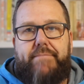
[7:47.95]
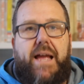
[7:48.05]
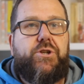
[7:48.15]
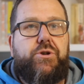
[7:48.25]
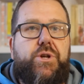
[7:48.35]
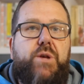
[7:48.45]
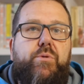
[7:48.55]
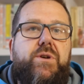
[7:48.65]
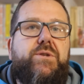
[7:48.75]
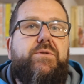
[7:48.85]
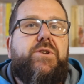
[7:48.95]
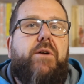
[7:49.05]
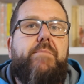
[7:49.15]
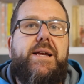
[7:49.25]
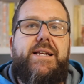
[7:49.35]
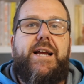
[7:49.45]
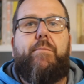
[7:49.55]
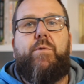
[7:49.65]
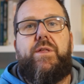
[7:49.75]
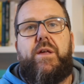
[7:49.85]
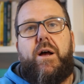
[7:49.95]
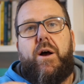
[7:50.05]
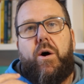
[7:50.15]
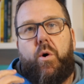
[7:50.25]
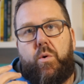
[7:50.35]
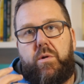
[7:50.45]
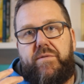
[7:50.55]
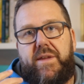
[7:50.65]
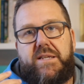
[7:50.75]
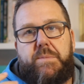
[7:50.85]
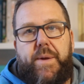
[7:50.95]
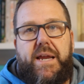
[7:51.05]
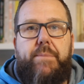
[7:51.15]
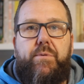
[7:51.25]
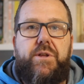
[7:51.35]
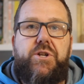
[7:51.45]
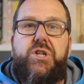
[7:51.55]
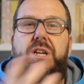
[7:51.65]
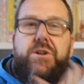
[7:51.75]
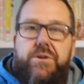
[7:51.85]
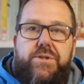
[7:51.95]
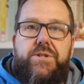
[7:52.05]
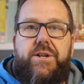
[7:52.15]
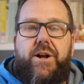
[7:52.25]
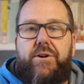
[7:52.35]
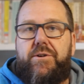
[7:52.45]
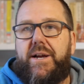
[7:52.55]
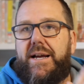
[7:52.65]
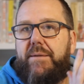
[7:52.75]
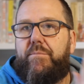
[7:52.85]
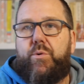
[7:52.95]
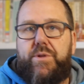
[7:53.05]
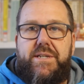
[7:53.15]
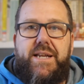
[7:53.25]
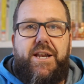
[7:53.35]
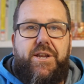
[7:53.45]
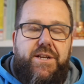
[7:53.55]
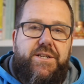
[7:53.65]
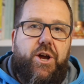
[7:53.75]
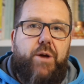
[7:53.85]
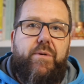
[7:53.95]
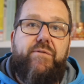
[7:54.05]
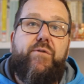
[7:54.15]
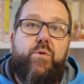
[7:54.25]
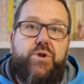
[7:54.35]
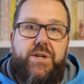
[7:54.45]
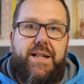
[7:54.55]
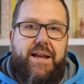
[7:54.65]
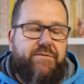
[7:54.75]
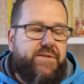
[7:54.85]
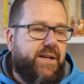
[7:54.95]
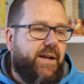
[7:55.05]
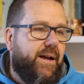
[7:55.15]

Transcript: the book, is also meeting up with all of these people that she used to know more than 10 years ago before she left.